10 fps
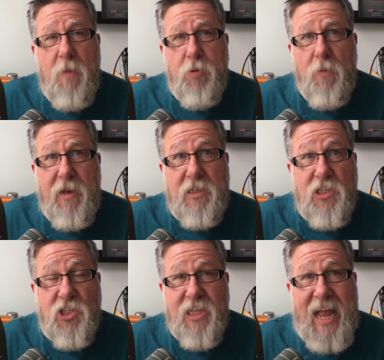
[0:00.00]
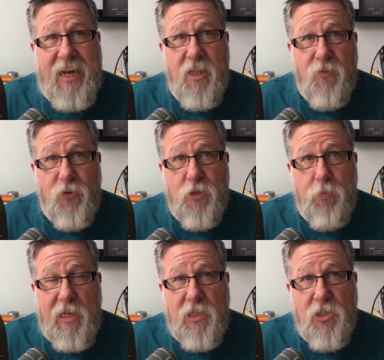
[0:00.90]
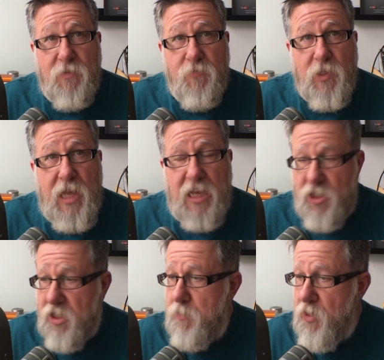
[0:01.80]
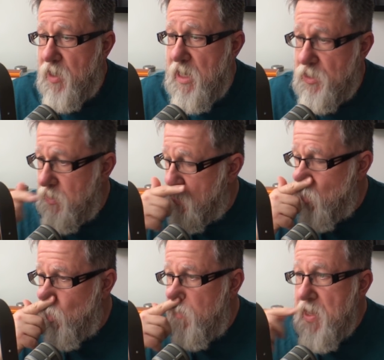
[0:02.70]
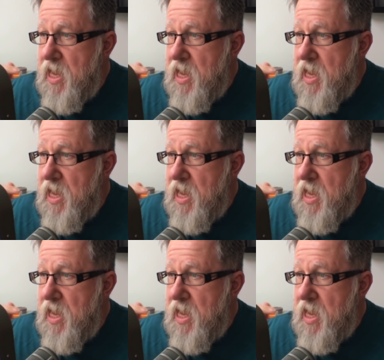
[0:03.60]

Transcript: implemented Slack in the first place as a communications tool,